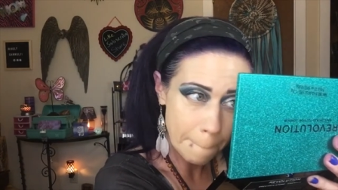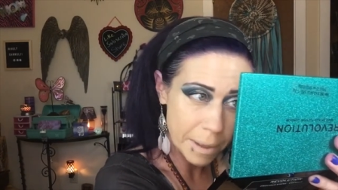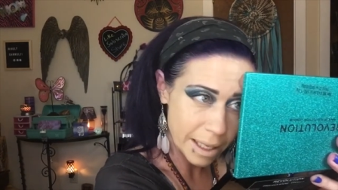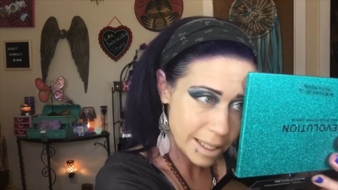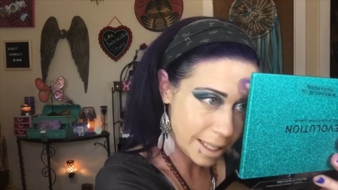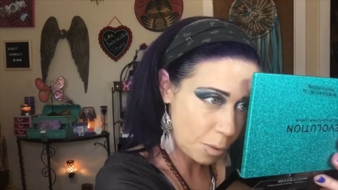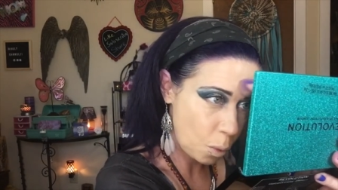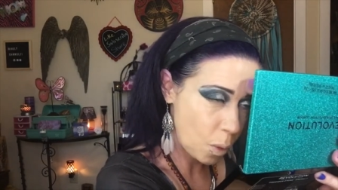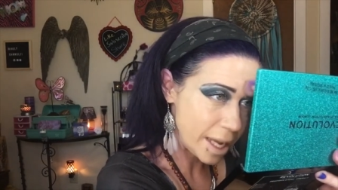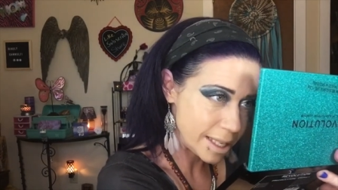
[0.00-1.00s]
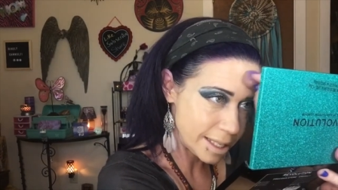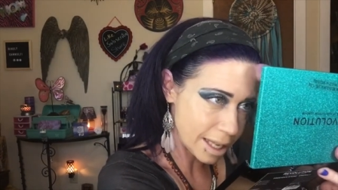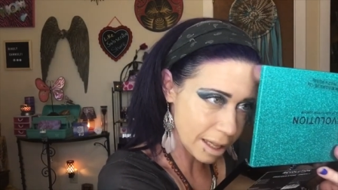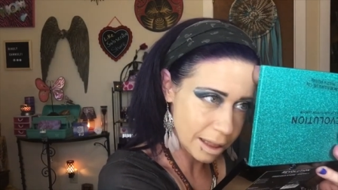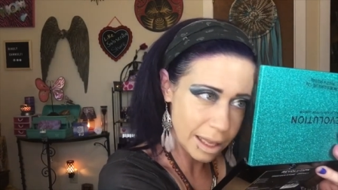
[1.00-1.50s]
but I did waste
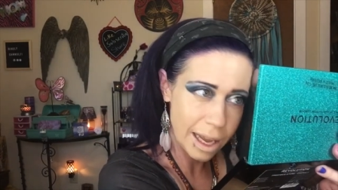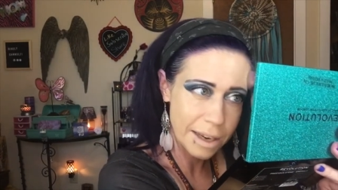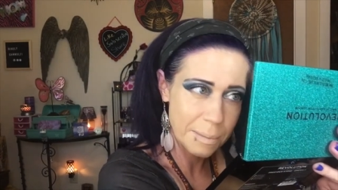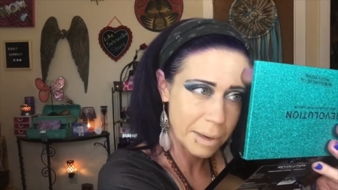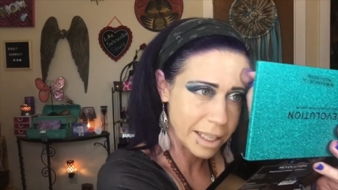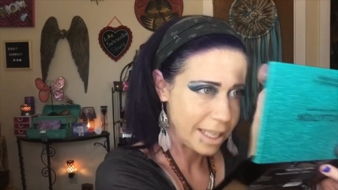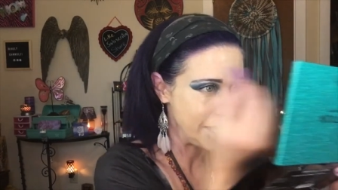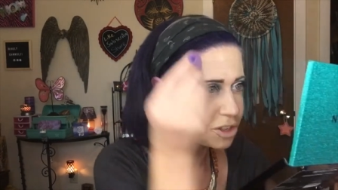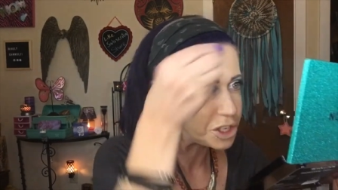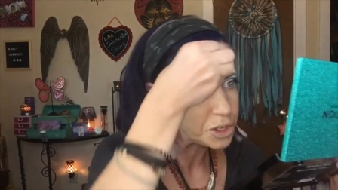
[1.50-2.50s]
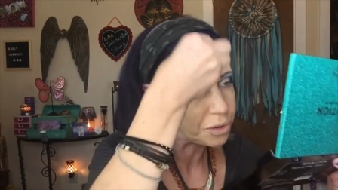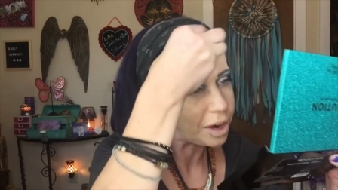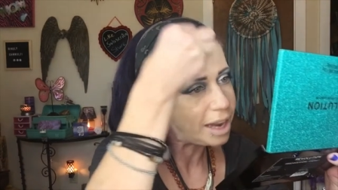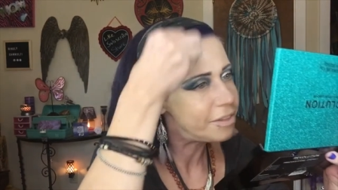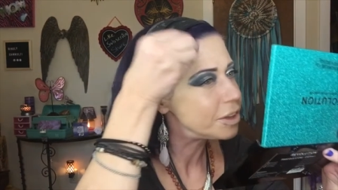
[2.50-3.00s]
a lot of money
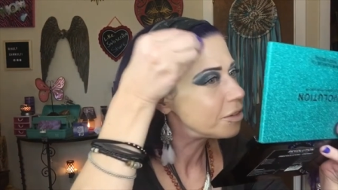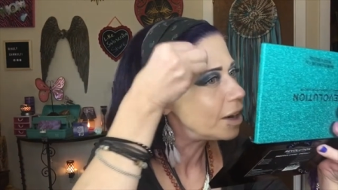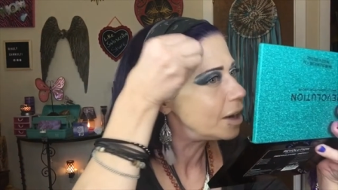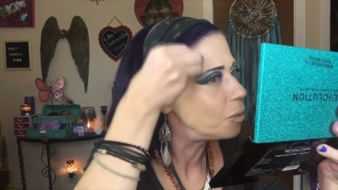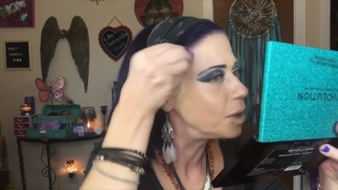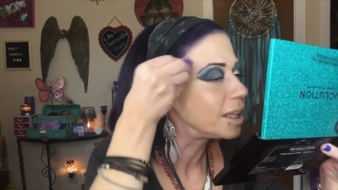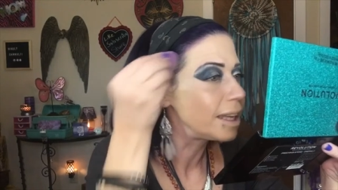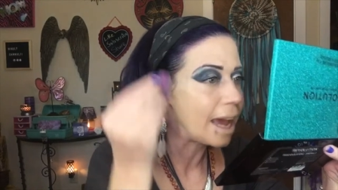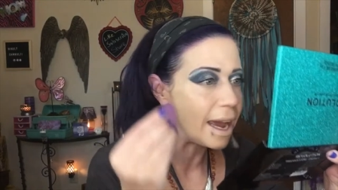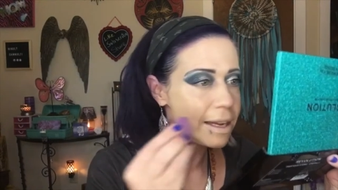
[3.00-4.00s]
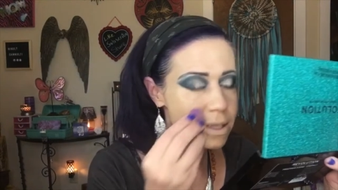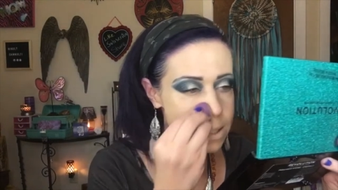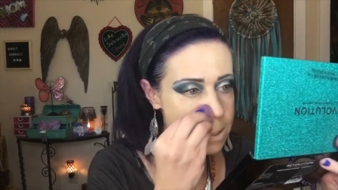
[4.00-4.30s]
driving around with gas.